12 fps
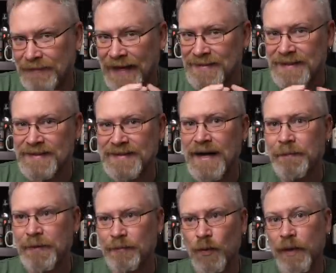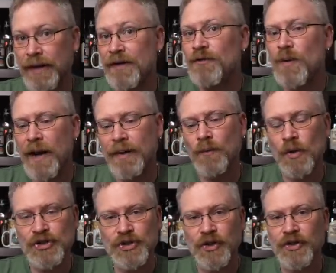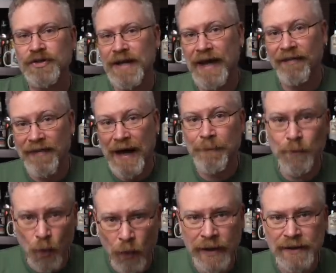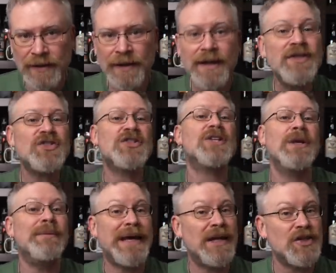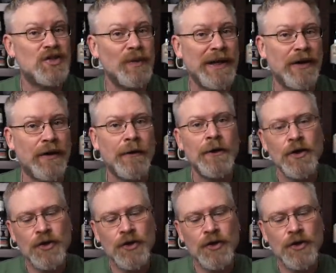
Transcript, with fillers: That's its stopping point. If you add more sugar at that point, it's just going to make it sweeter.